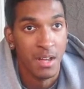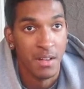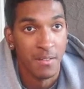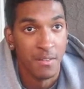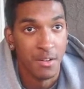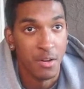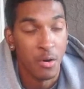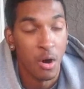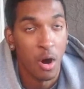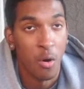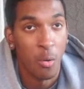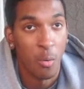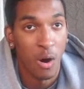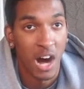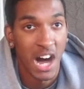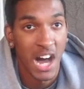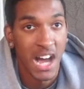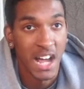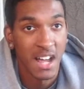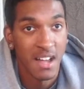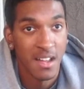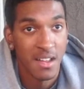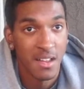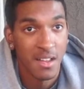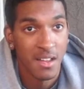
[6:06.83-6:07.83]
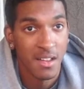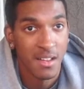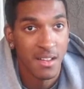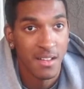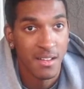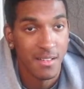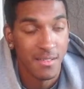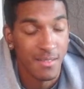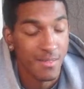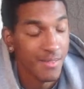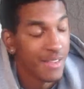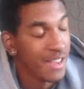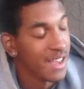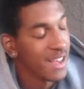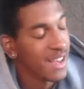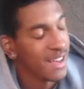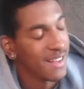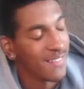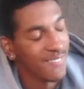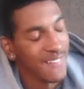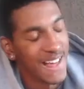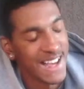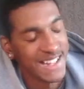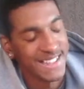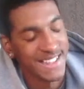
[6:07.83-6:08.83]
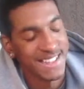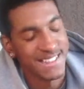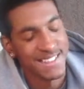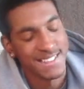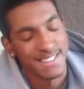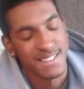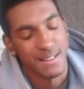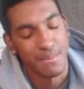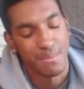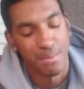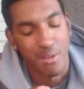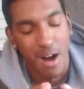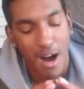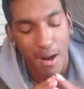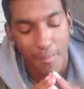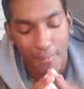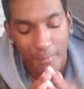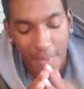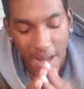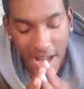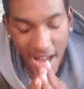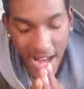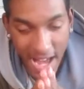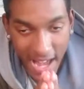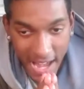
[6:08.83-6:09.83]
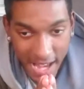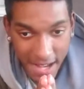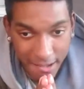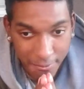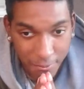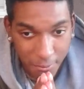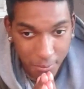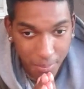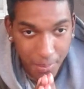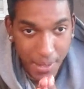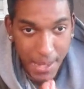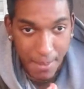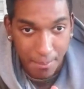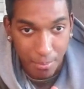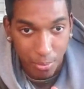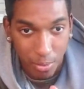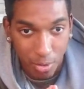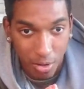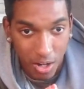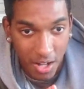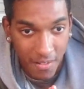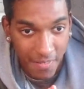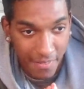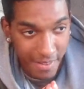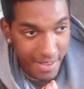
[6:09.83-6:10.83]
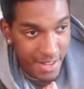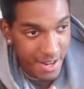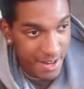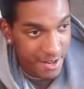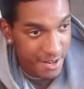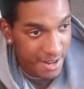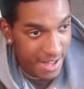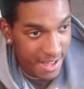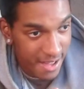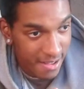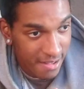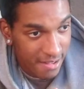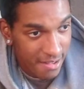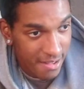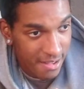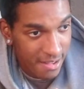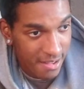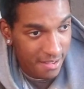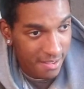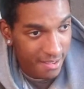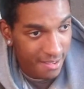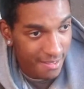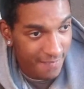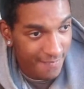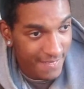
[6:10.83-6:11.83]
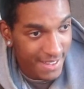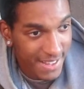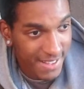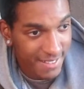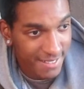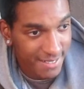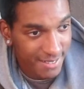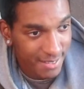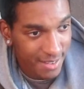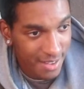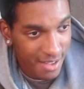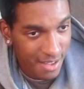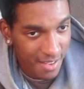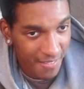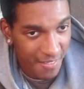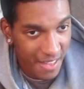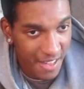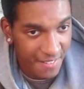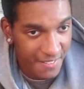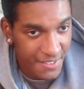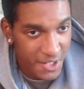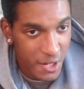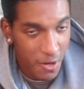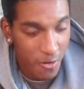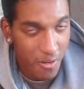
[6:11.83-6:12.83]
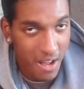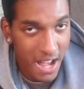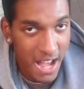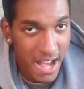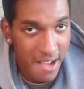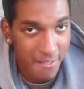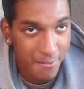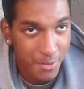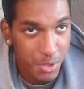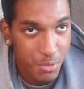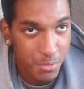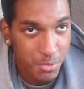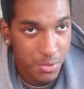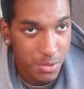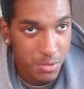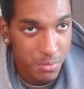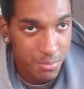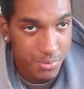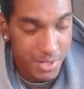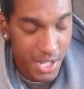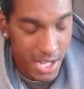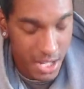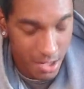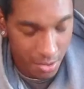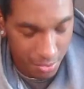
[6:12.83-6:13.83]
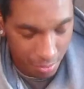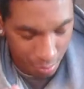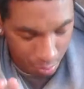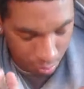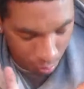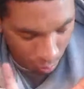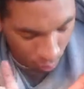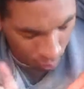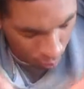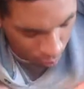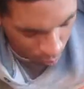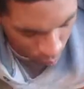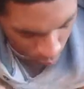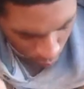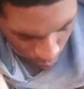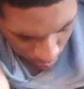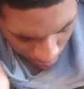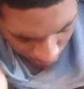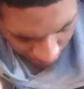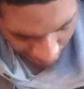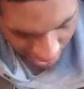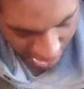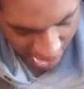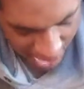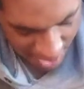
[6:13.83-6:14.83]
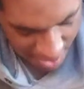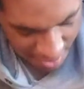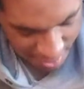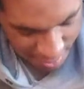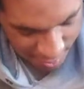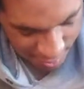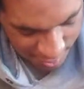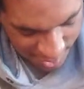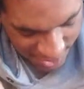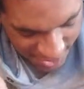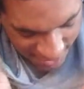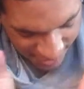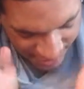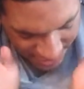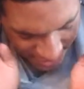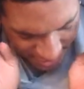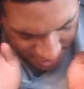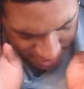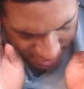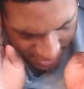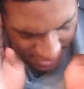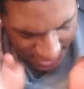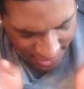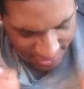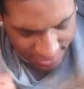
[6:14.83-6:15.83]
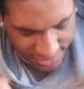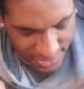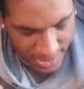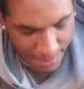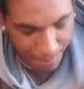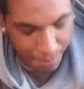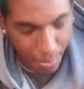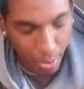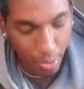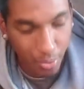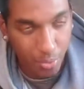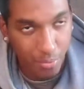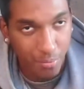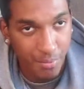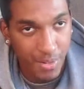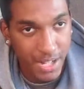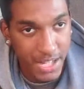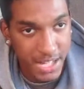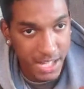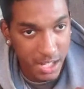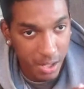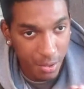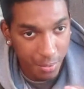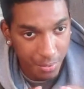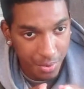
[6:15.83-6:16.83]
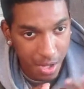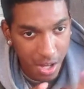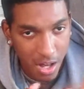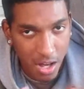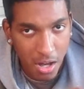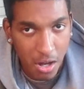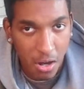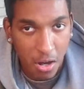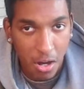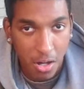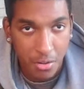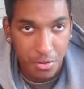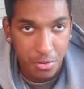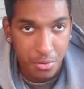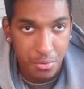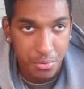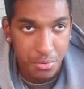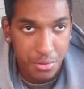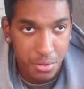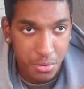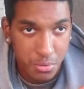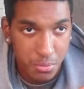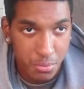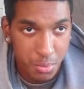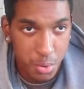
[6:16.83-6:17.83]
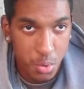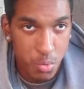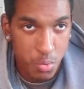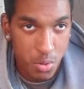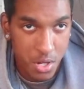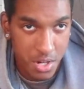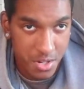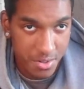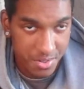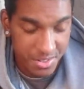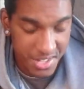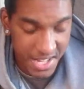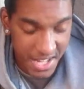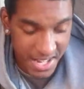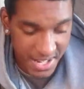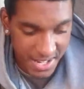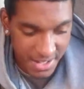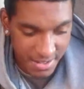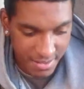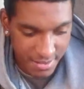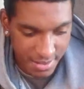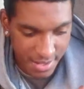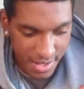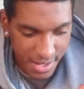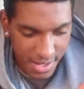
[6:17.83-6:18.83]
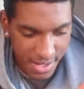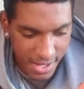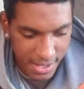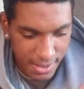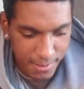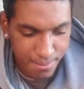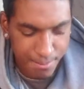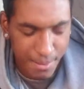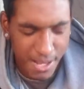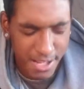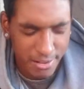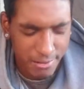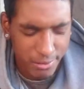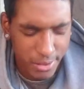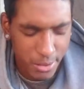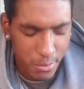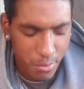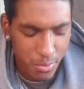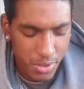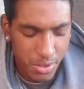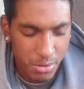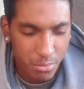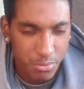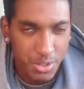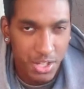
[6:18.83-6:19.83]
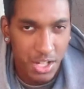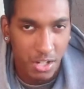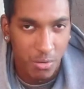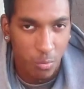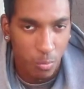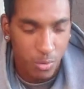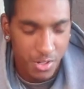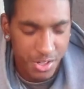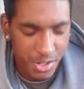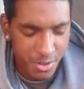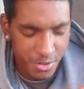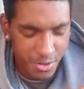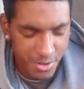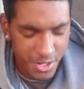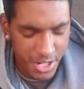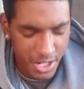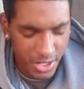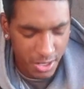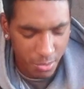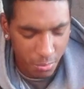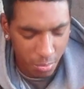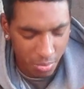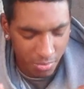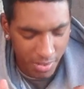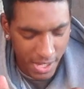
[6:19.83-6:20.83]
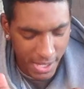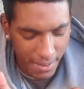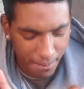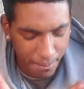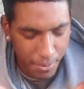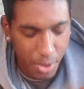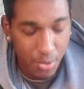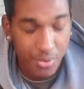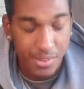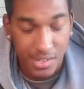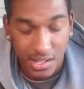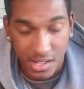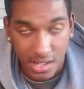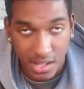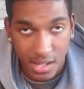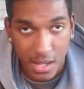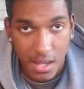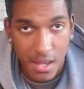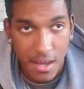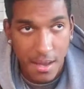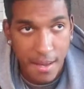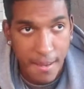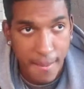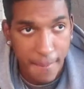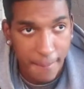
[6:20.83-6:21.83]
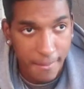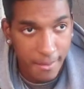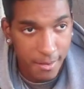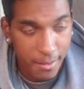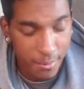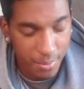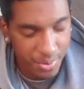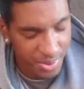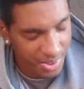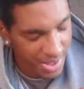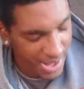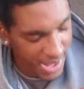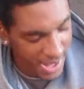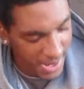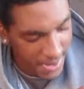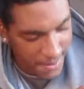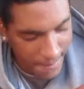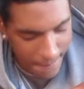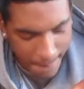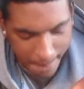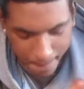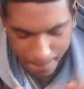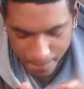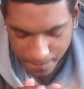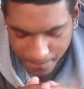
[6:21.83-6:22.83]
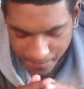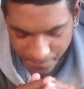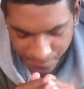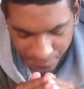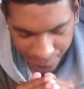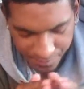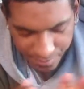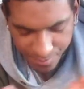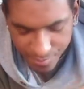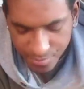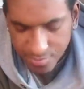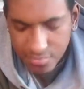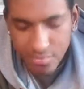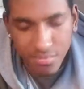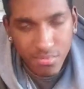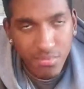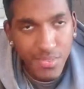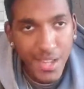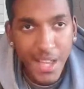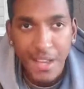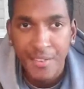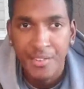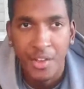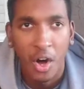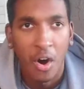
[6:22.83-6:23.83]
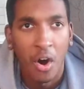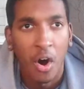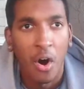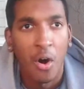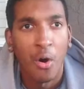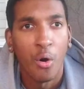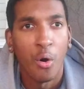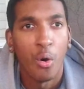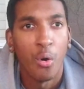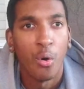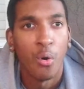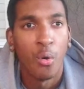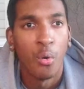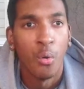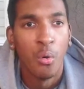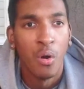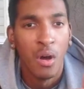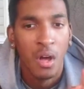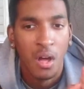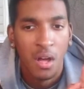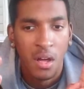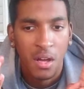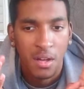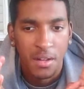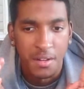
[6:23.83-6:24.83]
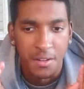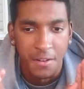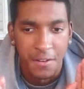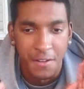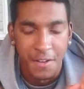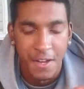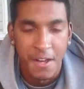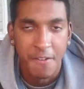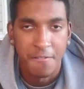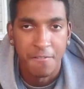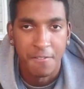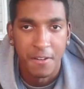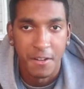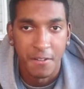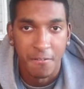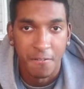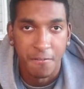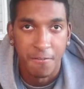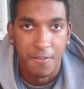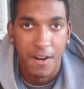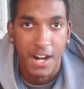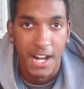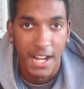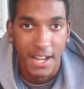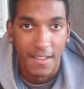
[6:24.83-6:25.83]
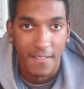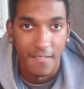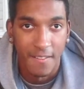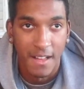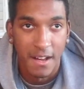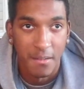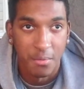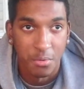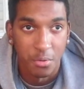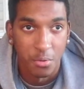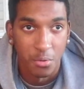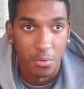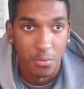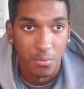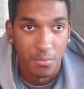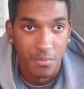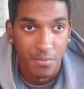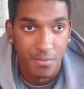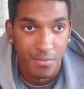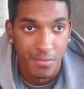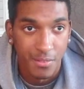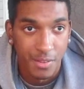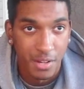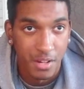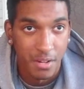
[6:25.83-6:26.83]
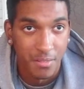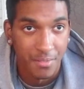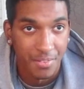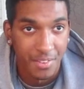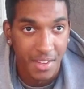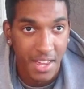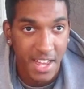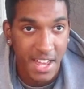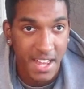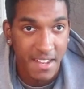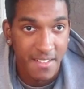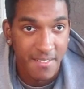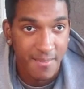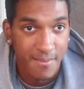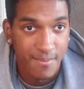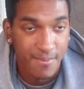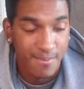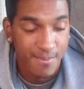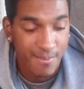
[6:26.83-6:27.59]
You know why? Like this is the problem that I have with people on the internet. And niggas that don't have YouTube channels will, will not understand this. Niggas that post videos on YouTube do understand this, especially when you de- when you're dealing with like music. You know what I'm saying? It's a whole different fucking level you know what I'm saying?